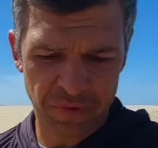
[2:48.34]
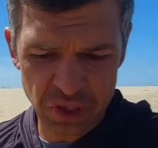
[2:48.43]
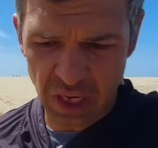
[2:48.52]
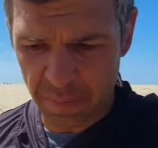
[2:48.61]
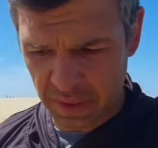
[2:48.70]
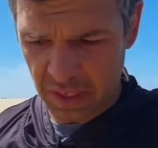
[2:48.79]
in
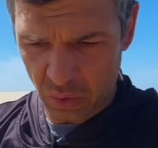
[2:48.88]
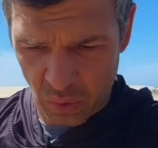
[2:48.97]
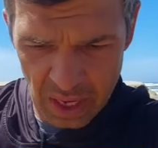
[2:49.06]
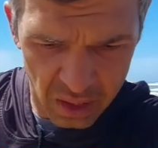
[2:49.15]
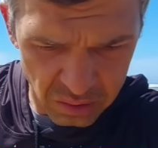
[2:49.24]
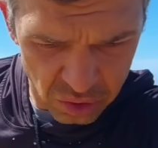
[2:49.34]
or out
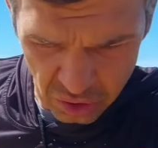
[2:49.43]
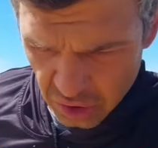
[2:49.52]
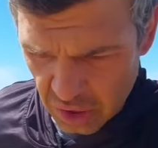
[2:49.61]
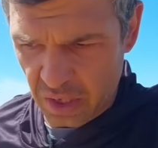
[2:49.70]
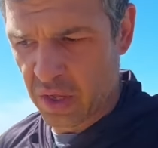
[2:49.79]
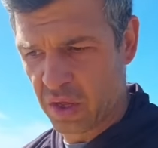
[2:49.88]
in
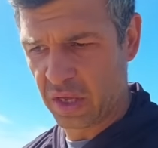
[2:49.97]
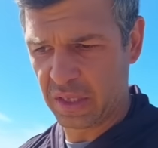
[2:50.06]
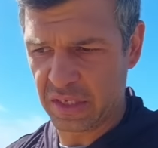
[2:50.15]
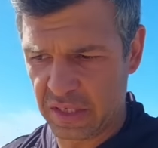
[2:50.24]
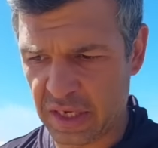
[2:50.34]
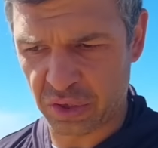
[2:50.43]
this estuary
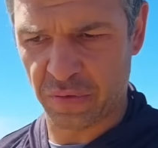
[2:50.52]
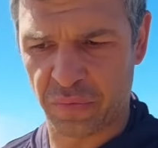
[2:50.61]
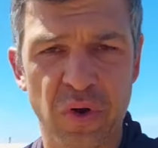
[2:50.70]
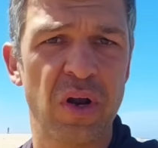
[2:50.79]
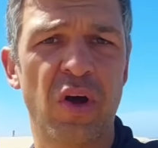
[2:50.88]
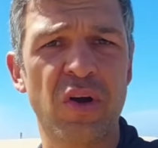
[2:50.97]
for a long
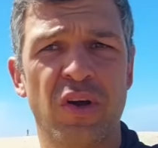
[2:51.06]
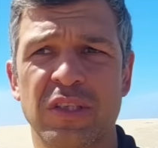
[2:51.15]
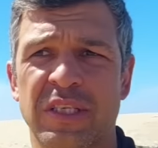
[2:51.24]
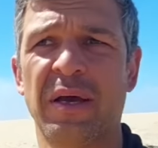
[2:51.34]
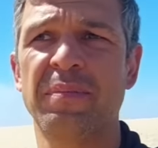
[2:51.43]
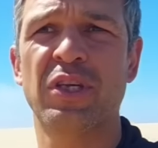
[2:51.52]
time.
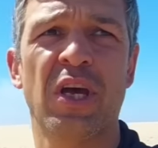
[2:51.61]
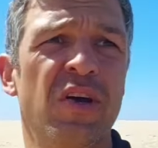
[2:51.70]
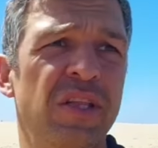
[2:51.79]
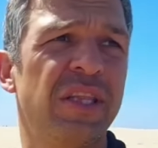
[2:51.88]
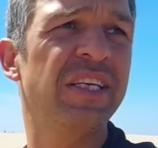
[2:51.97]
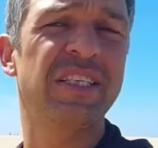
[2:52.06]
So this
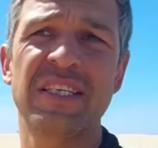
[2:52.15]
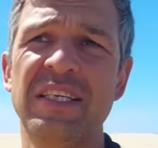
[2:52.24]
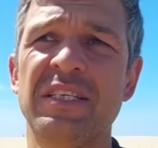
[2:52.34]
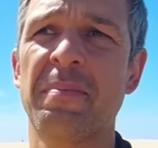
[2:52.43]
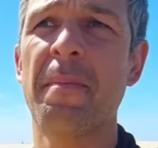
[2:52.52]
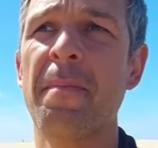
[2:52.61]
is
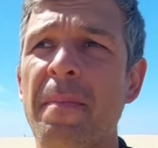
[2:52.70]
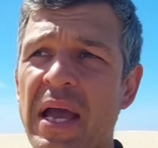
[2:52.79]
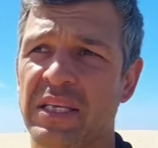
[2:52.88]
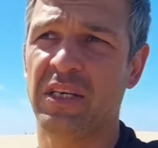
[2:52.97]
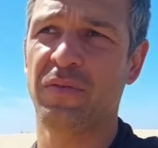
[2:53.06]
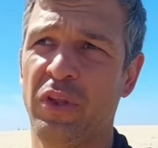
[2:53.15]
magic for the
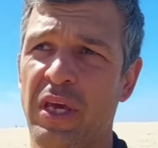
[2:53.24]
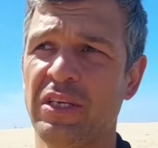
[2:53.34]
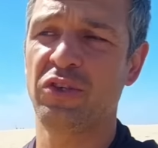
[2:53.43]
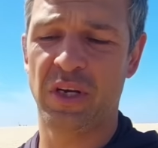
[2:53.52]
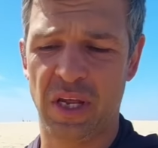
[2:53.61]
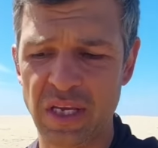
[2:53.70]
estuary. The
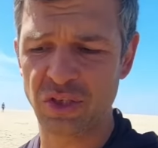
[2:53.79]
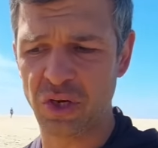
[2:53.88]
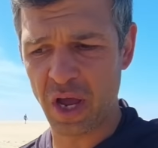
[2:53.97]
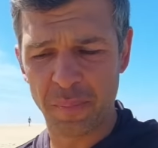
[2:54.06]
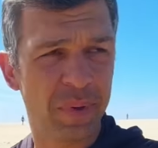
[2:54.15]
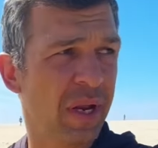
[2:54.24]
estuary opened up,
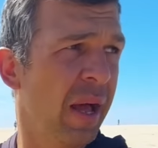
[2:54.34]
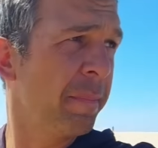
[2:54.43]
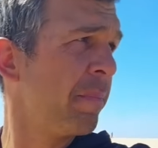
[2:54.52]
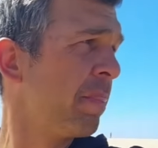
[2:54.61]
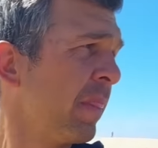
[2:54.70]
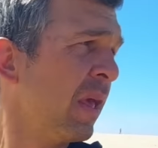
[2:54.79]

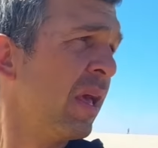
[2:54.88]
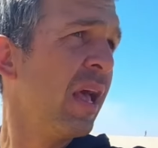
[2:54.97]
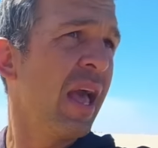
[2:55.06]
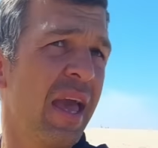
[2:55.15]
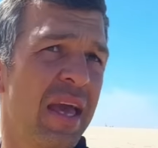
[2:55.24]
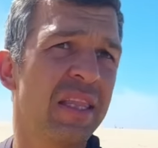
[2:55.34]
and
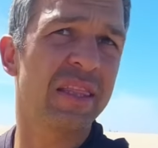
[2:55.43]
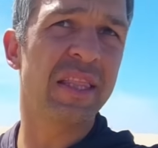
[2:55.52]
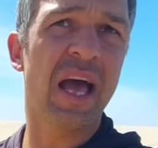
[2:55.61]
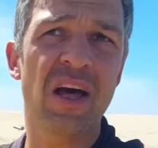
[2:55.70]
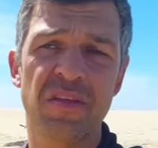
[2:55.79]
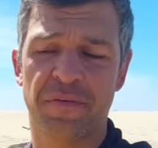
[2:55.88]
now the
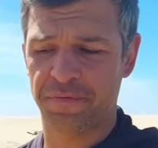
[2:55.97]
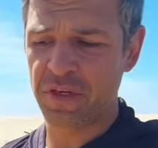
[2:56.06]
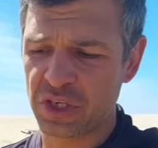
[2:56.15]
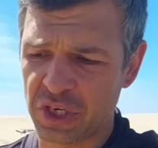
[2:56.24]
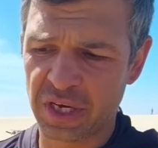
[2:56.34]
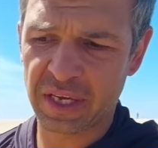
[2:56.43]
fish
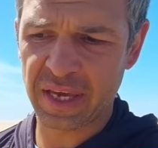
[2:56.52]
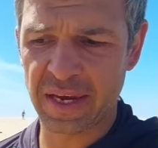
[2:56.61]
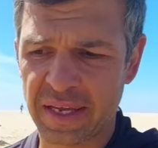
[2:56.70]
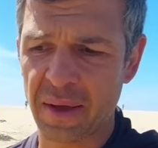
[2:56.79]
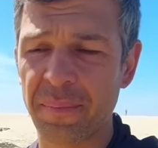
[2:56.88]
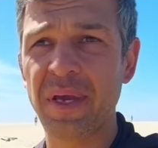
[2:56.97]
can come in
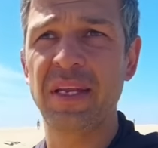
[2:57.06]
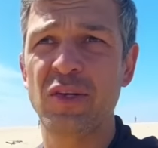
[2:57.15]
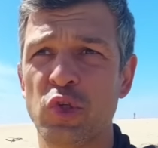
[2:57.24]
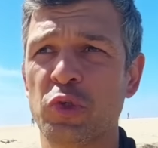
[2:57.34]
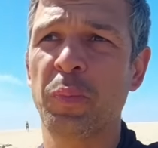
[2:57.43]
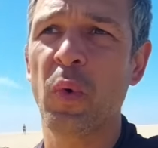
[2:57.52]
to spawn,
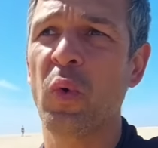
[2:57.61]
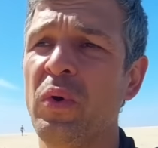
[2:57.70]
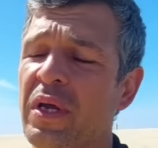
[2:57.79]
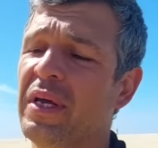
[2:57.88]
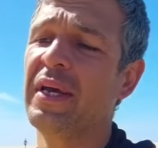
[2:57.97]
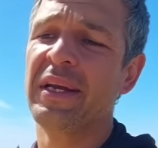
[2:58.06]

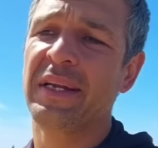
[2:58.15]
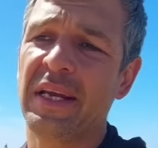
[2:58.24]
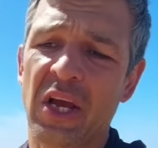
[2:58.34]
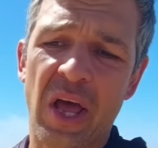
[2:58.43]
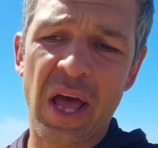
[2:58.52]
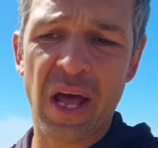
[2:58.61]
can go out,
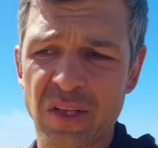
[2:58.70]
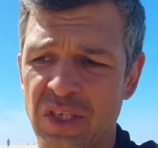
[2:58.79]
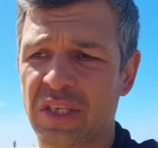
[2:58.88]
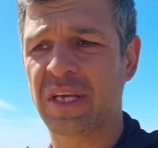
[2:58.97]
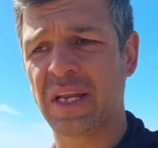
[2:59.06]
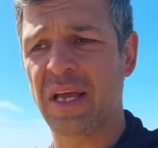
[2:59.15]
can come in
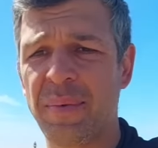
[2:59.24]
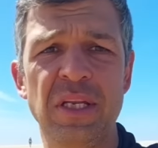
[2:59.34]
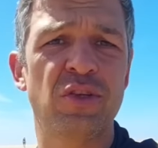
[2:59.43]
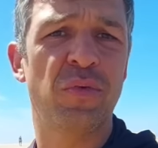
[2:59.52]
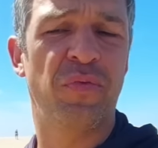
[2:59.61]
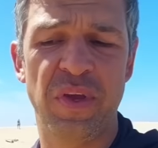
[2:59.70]
to feed,
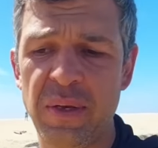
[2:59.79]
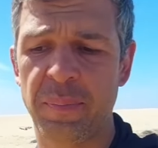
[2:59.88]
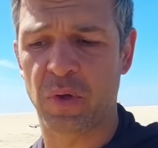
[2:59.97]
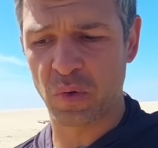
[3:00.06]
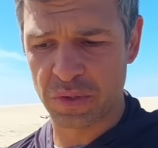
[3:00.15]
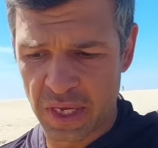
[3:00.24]
because
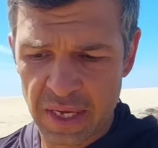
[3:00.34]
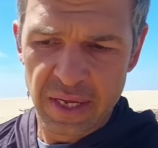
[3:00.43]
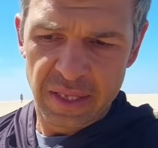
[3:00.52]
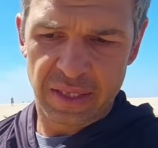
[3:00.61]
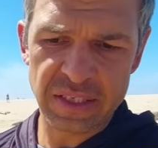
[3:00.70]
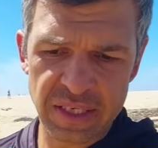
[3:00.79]
these
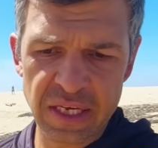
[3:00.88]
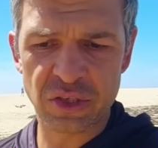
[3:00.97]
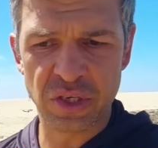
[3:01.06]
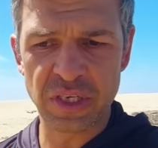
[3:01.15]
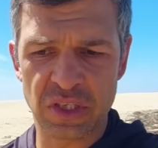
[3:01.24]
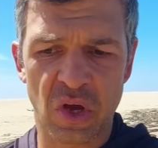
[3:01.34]
estuaries are very